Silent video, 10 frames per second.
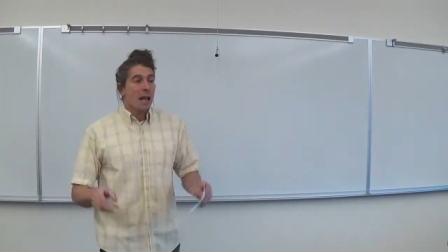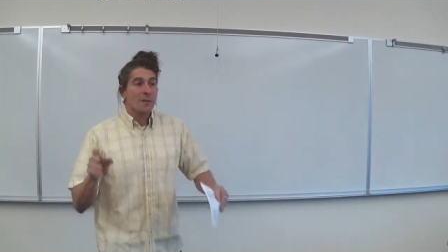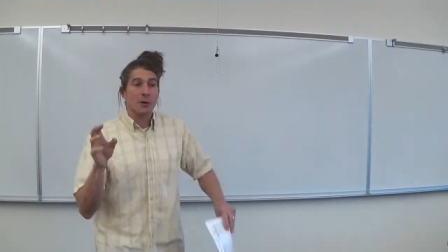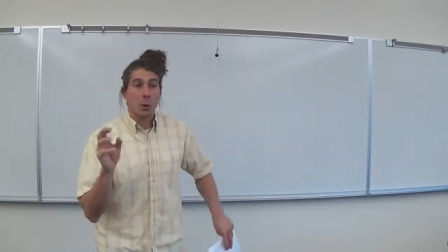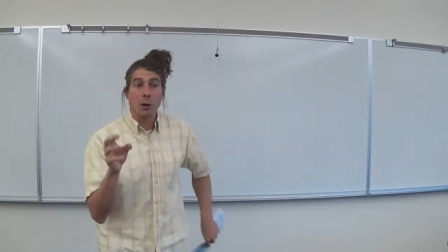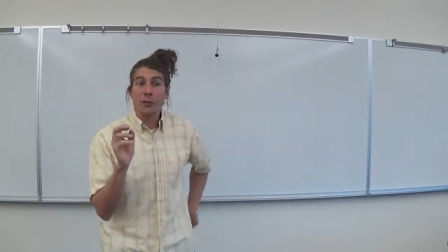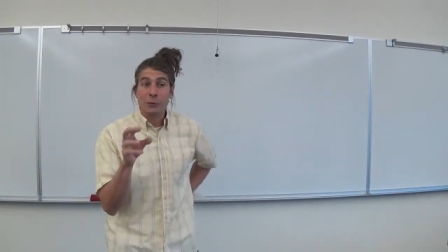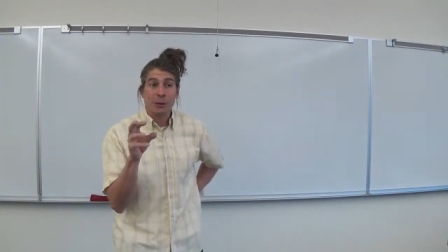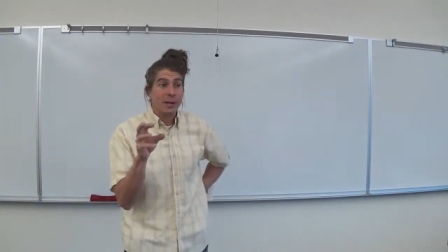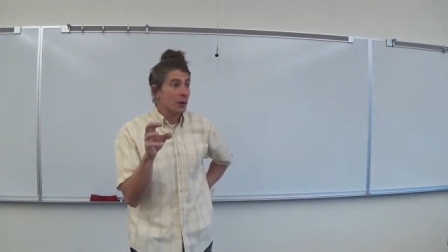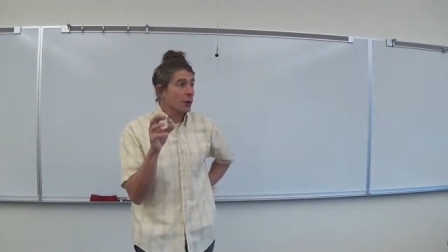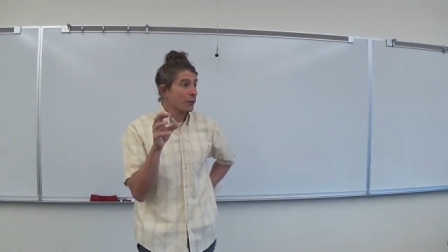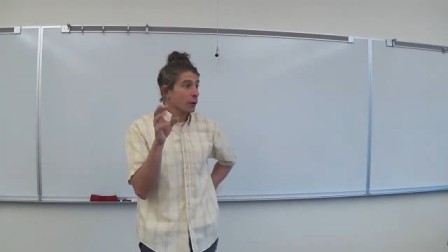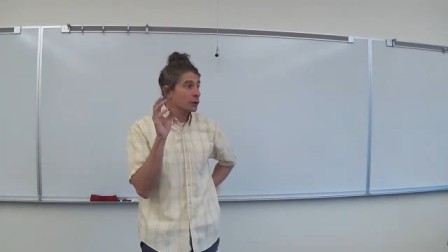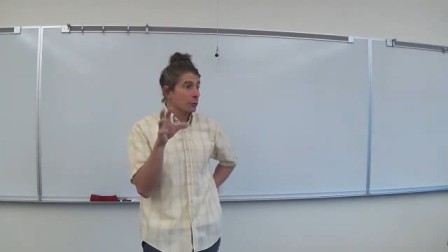If you roll a three on your
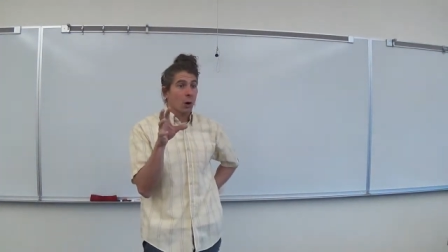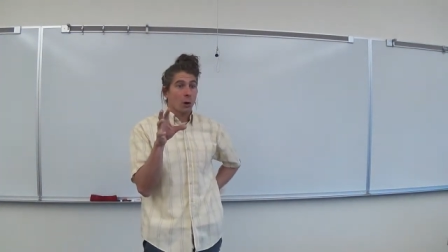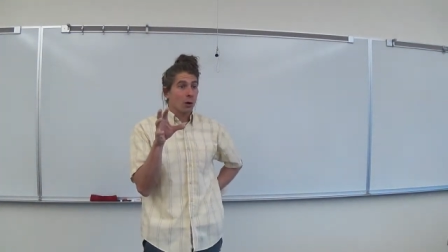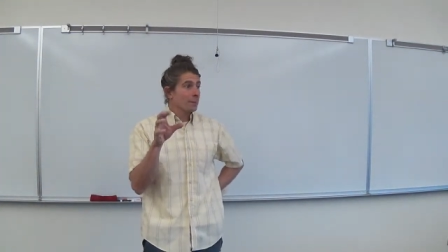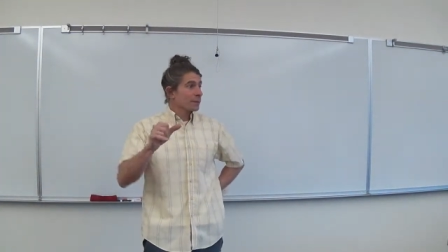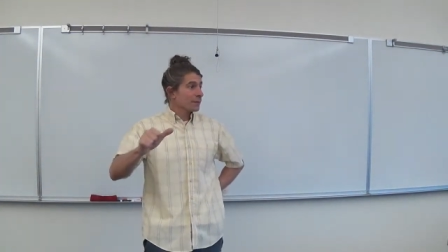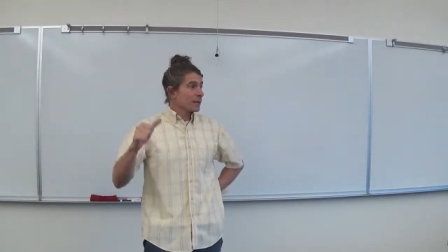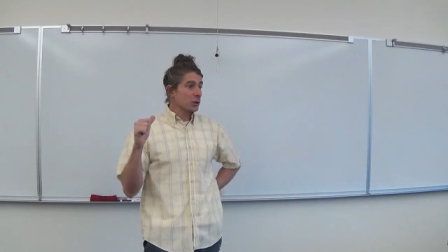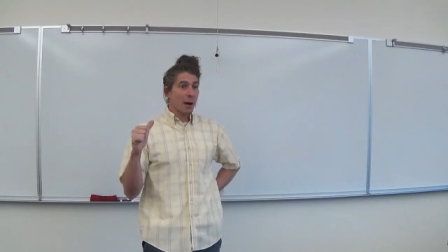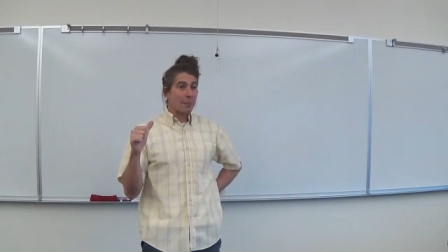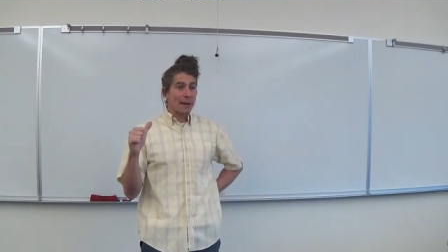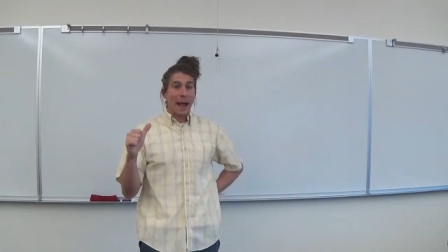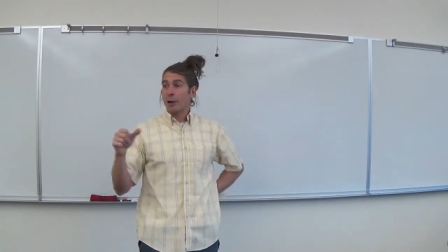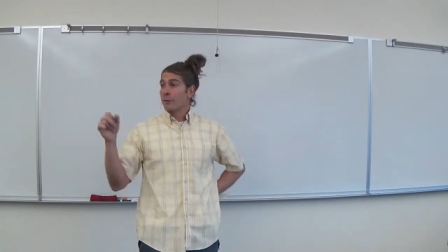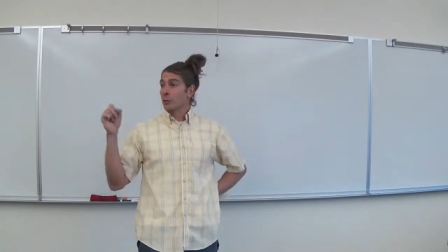first roll, that's crapping
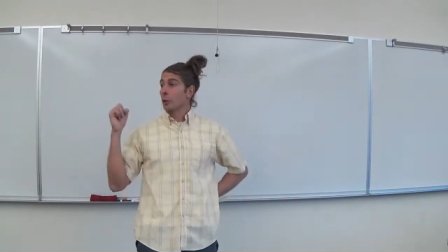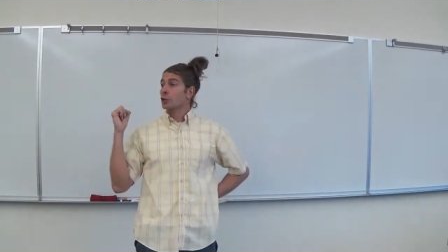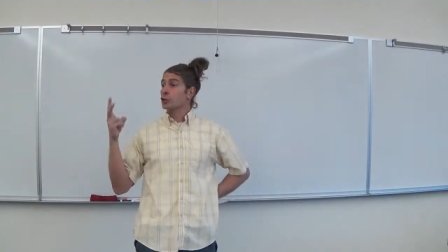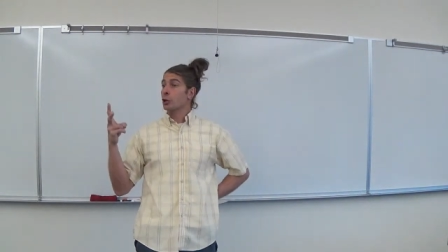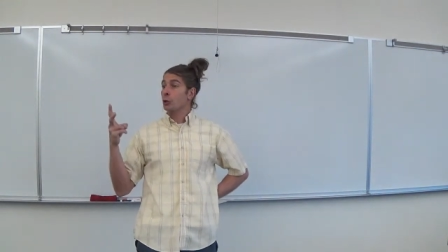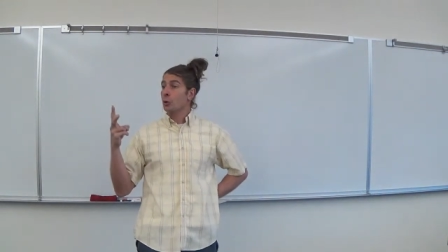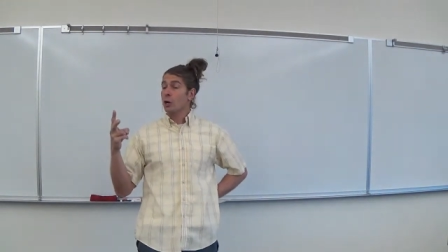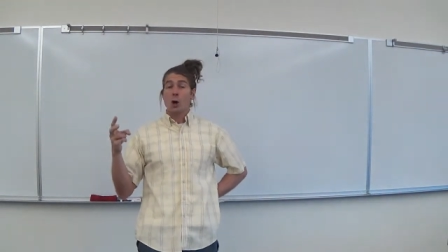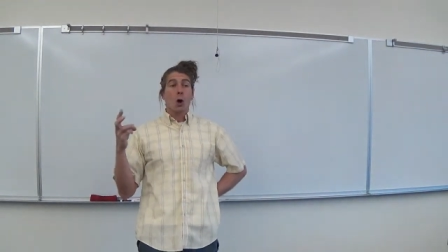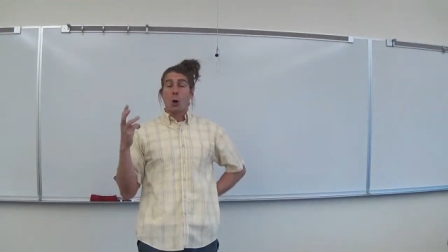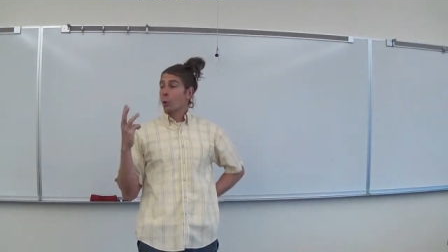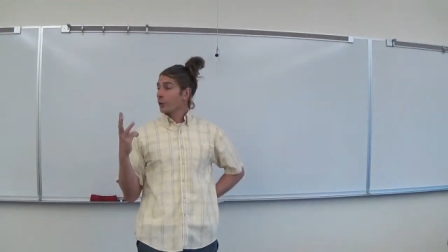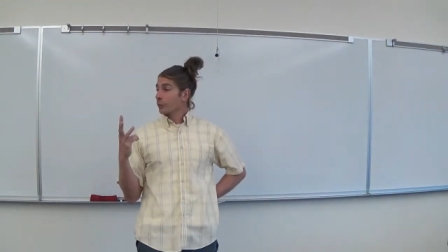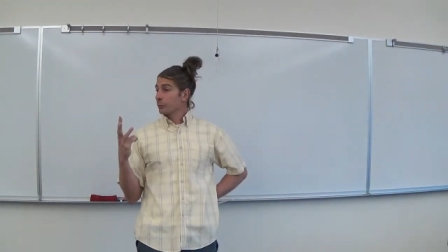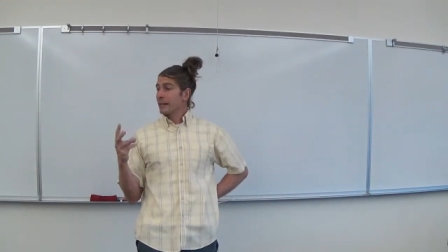out. If you roll a two or
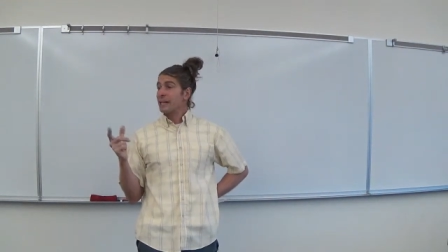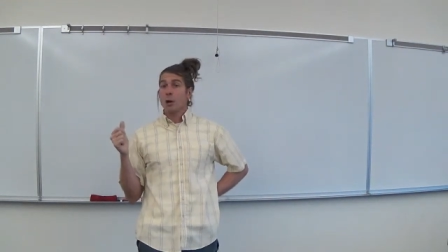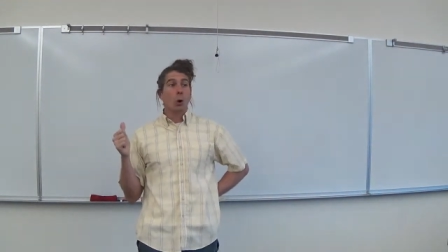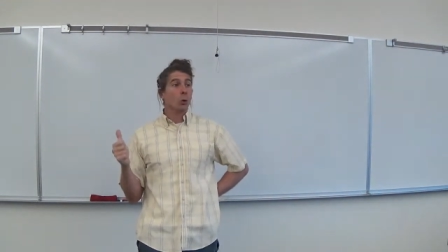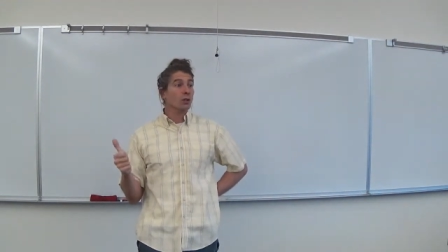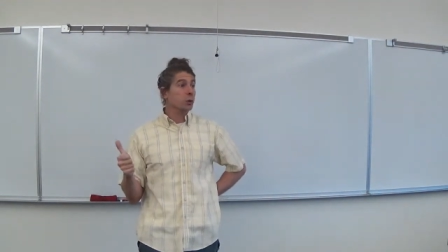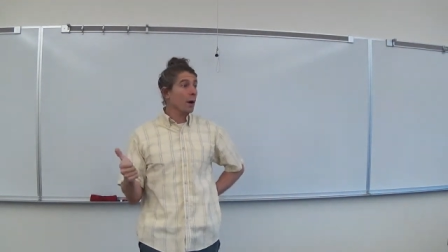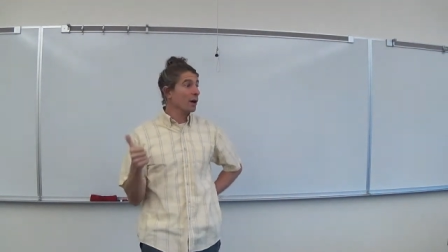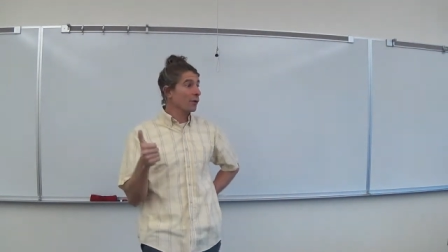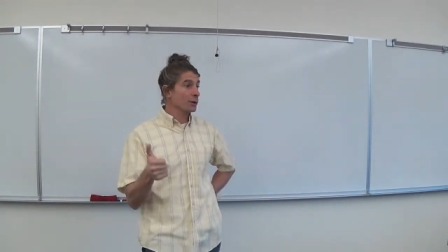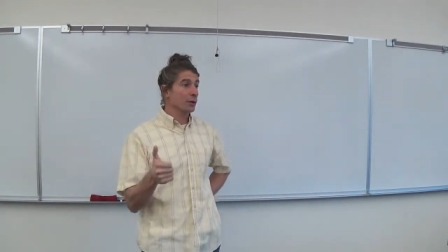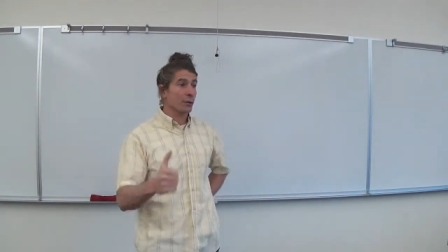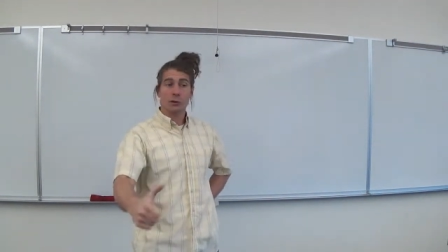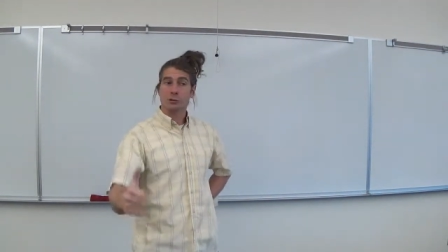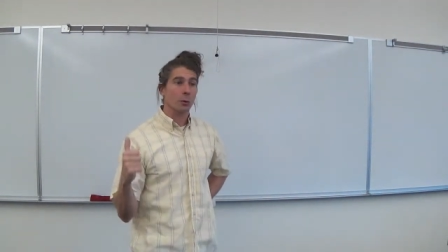a three or a 12 on your
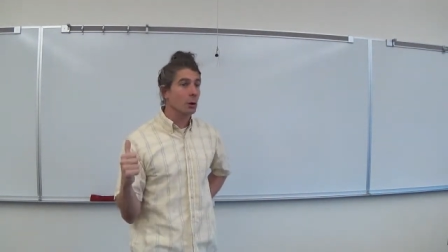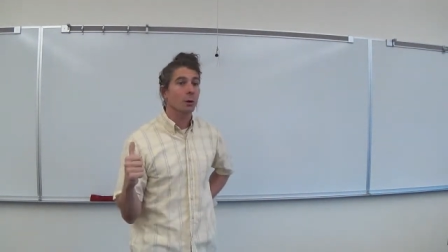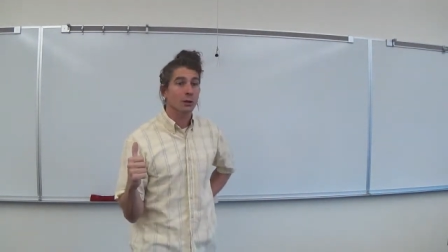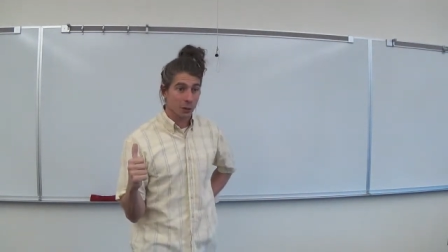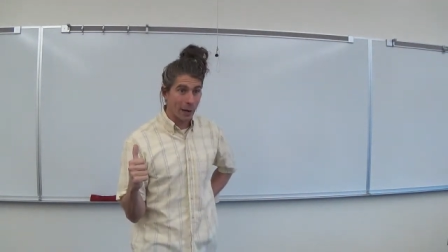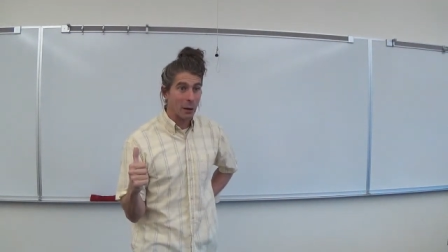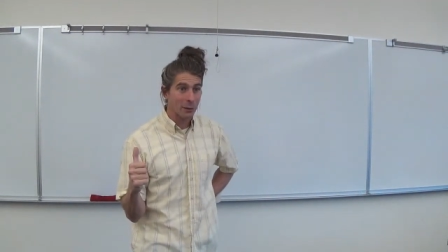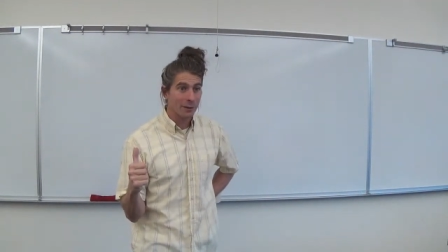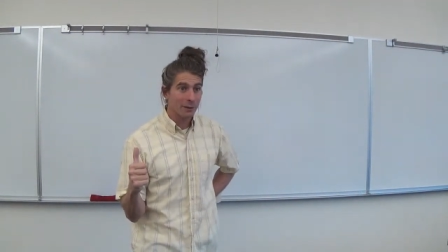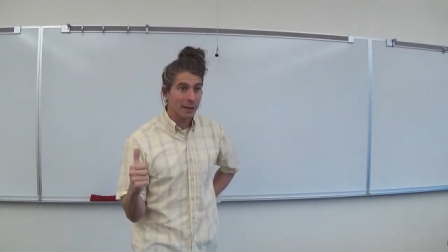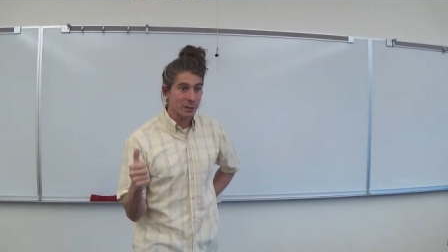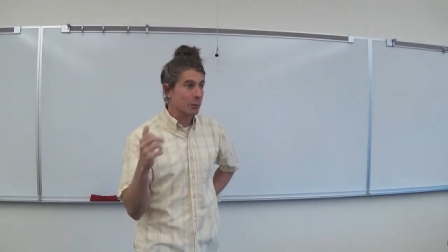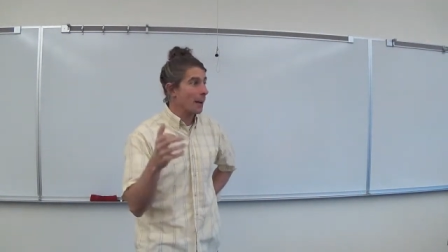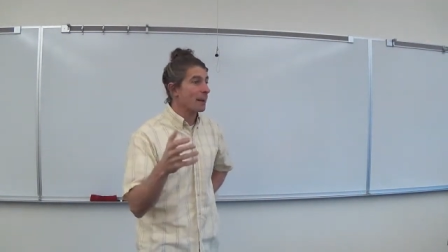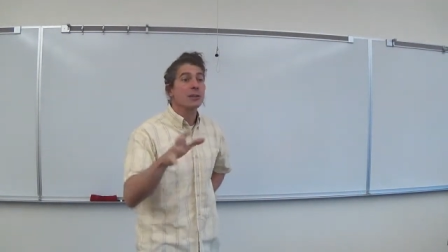first roll, you're out. That's
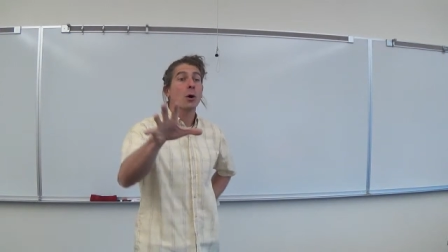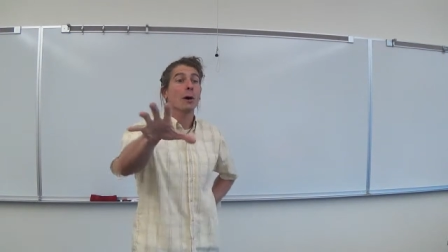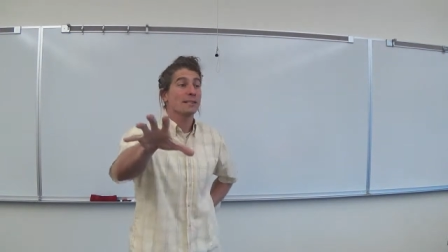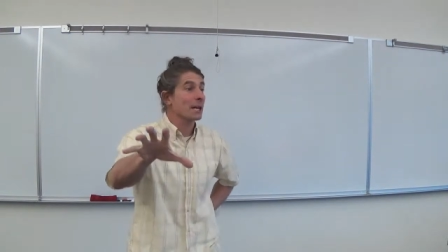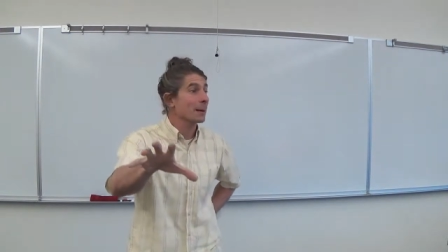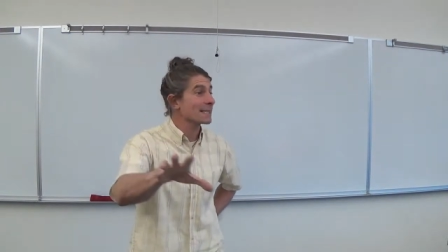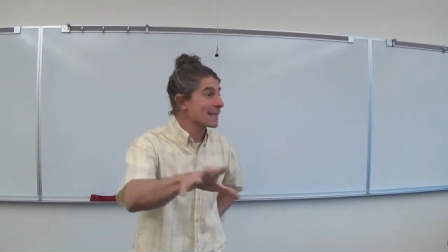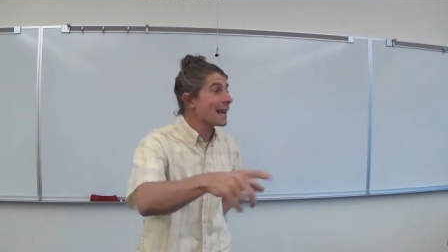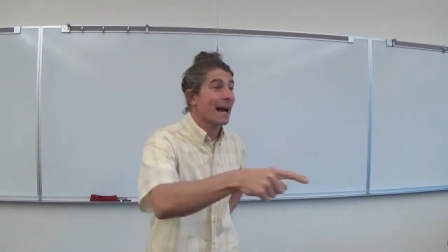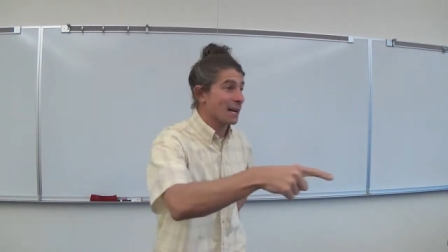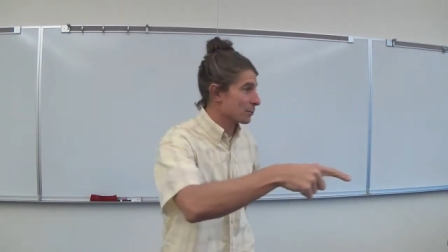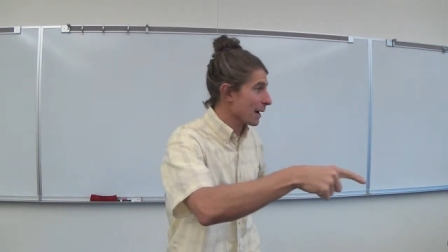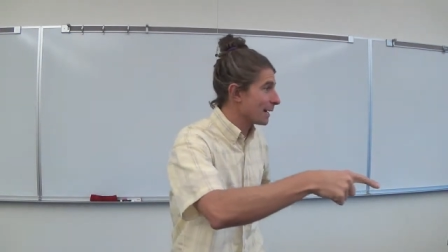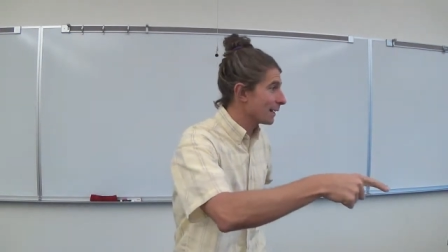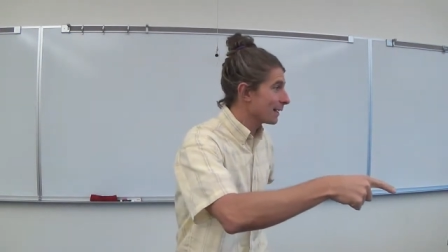crapping. You always hear about snake eyes,
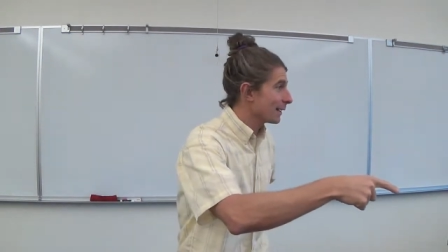right?